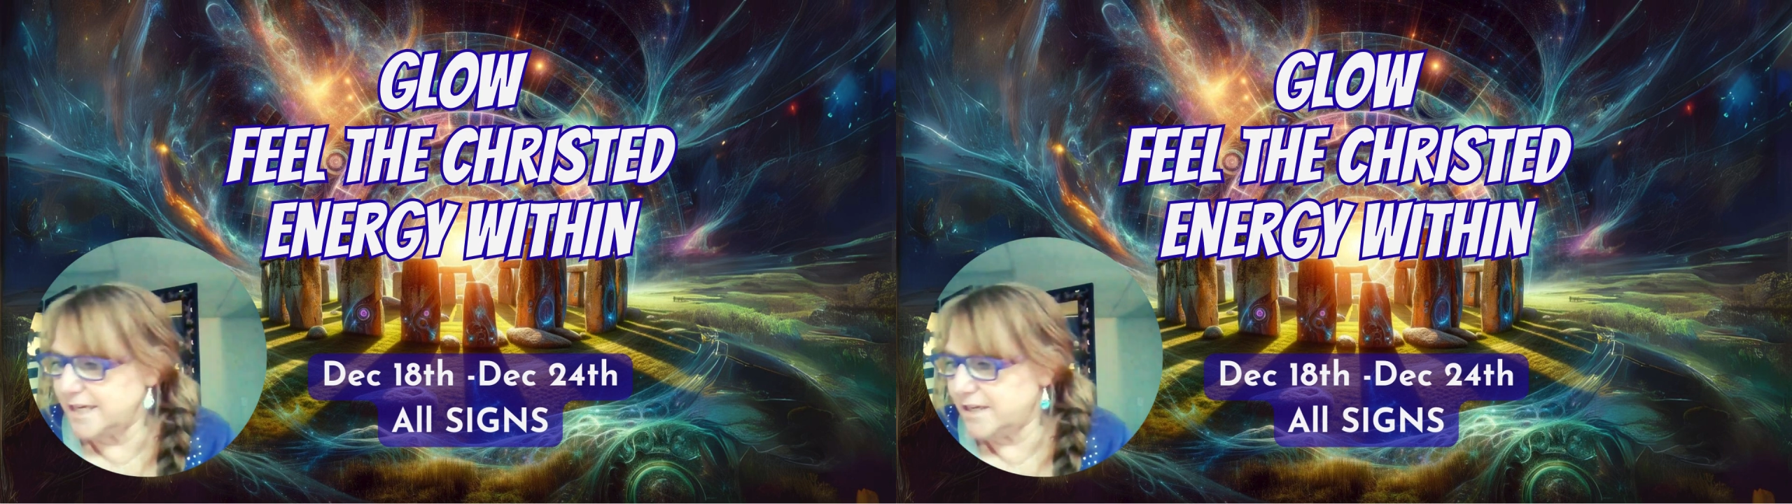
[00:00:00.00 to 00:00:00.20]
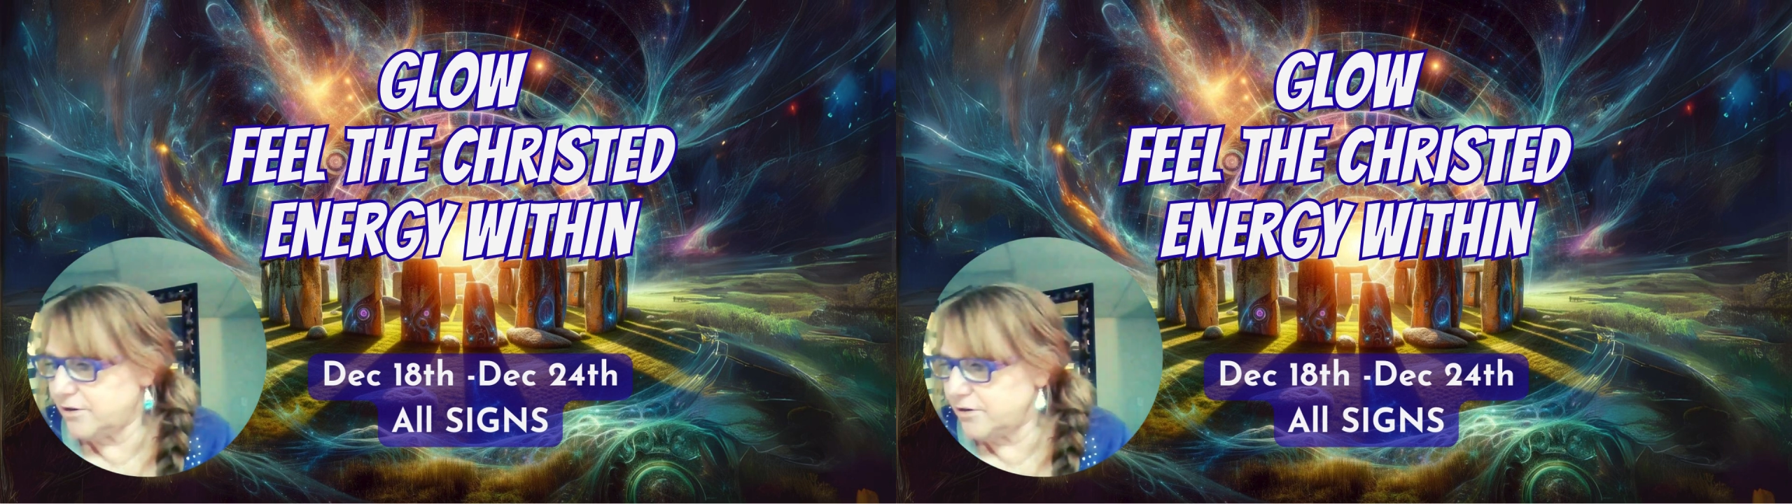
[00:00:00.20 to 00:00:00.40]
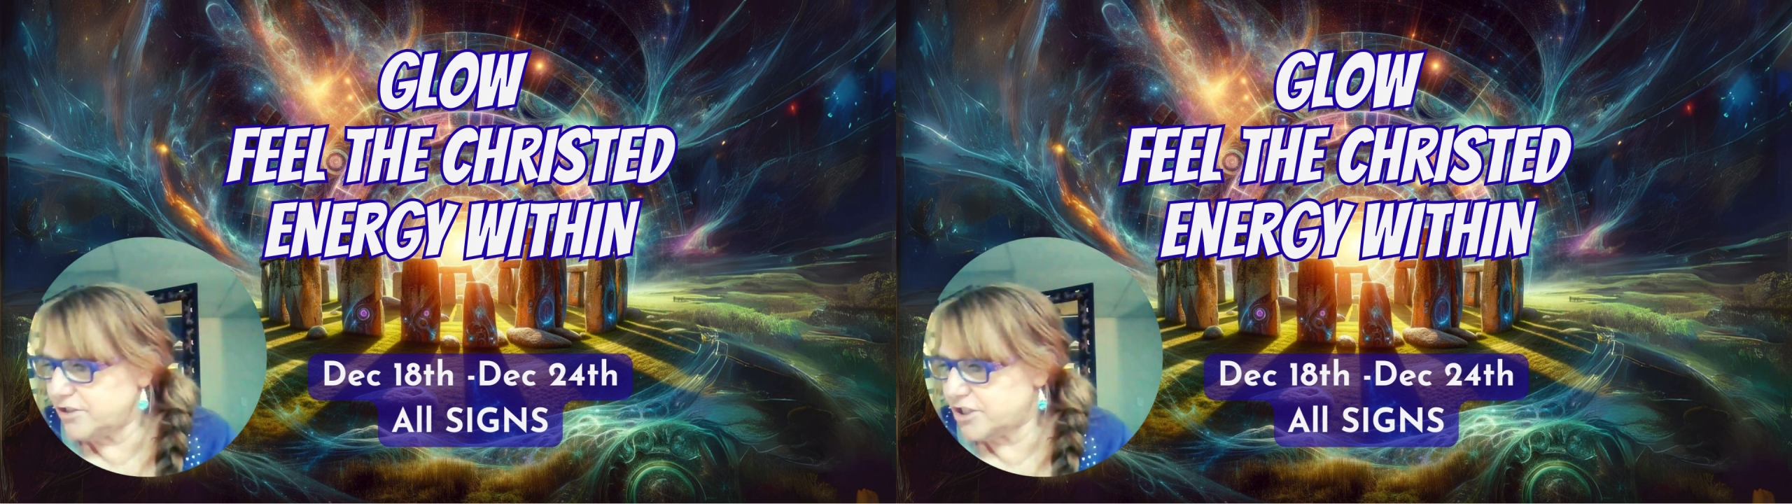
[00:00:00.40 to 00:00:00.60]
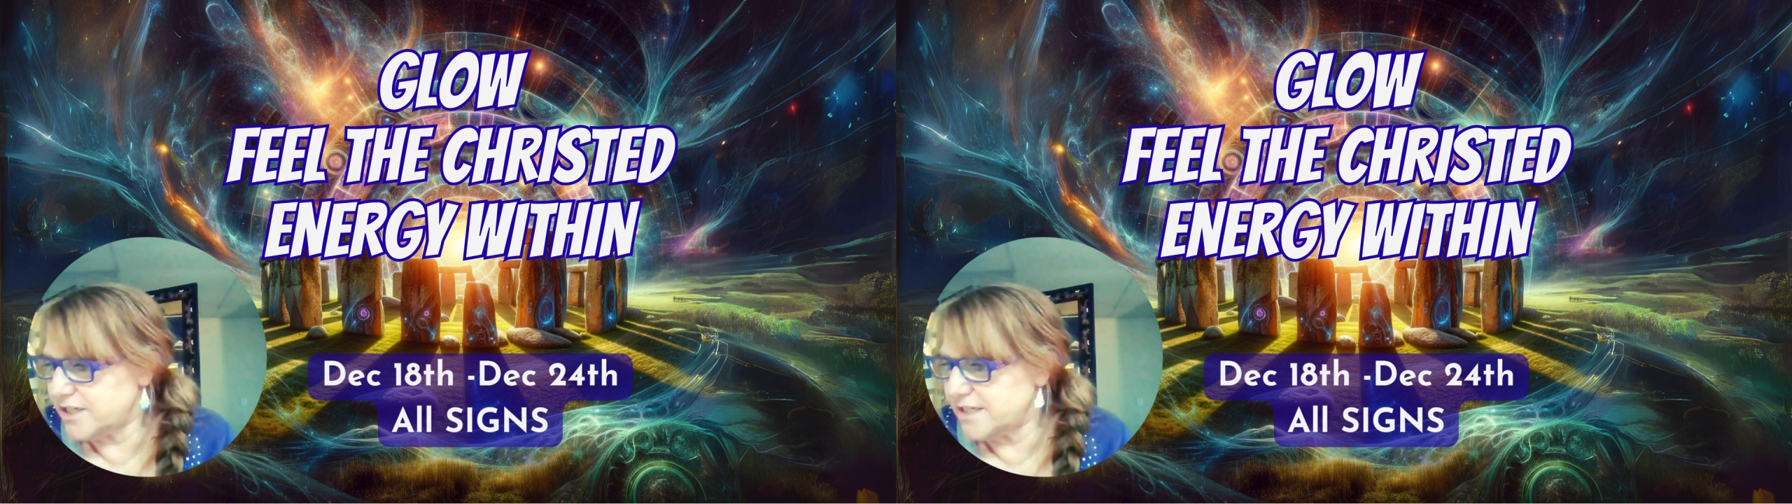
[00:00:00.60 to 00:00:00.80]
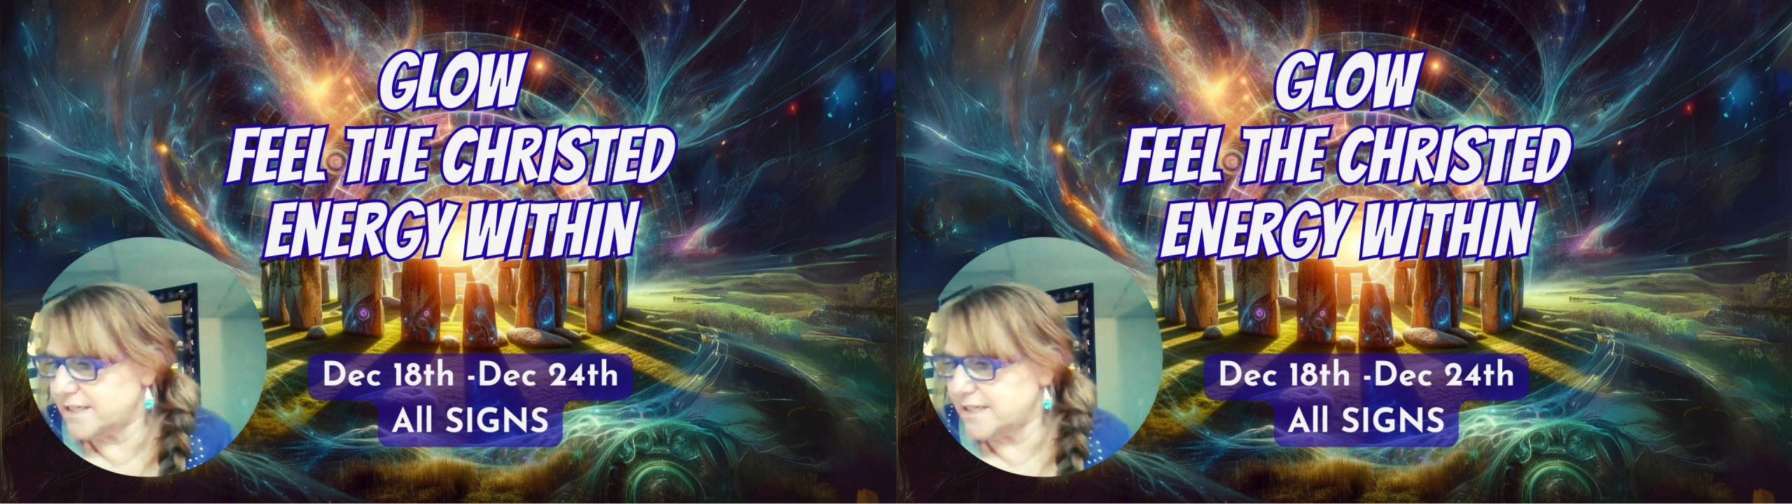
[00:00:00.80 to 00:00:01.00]

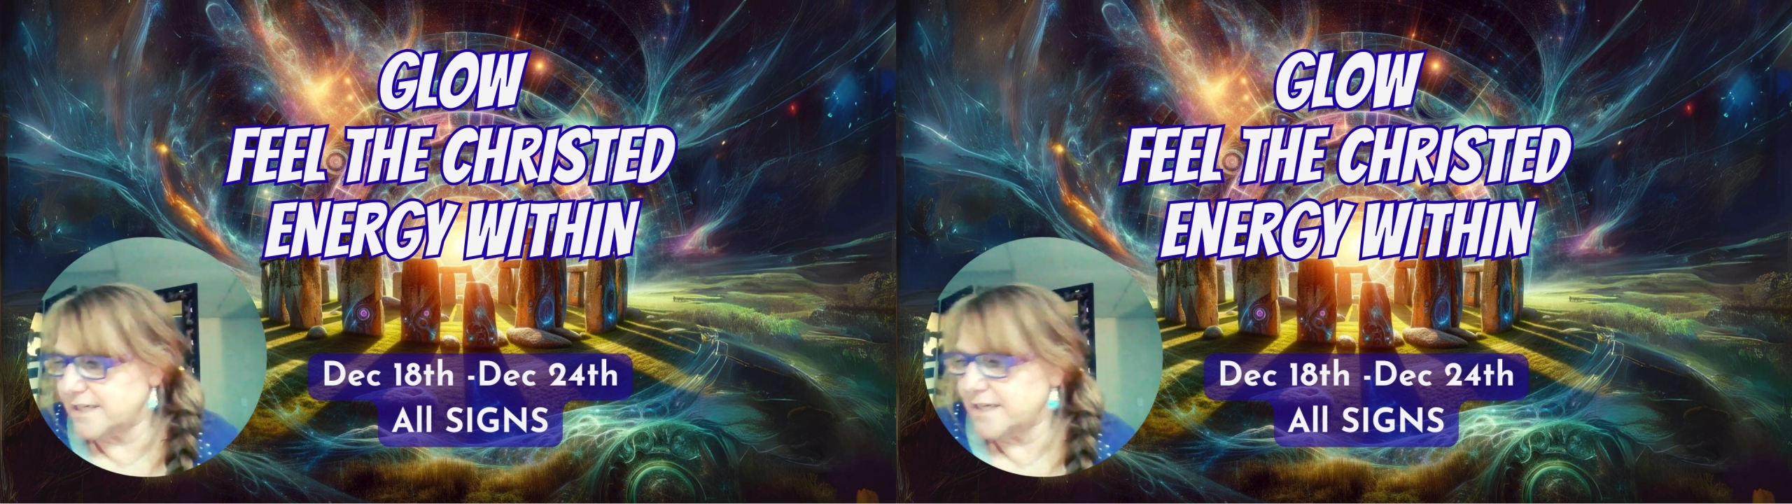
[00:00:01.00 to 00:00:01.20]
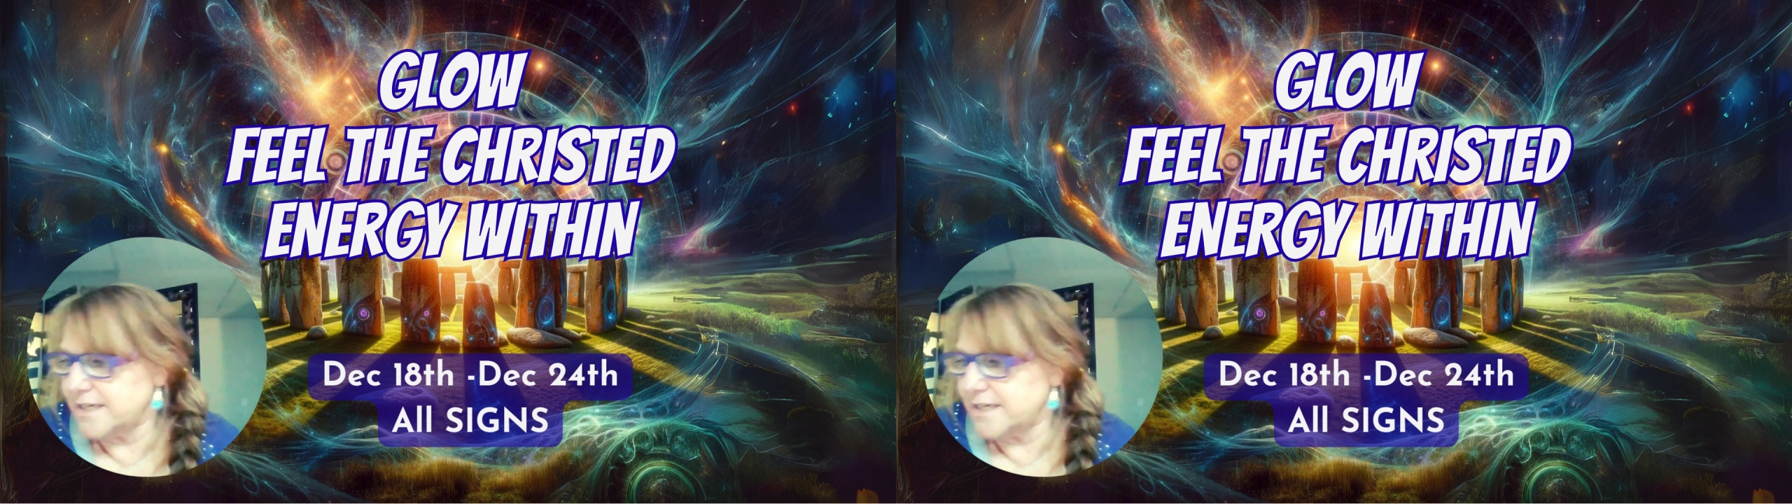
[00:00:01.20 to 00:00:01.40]
energy.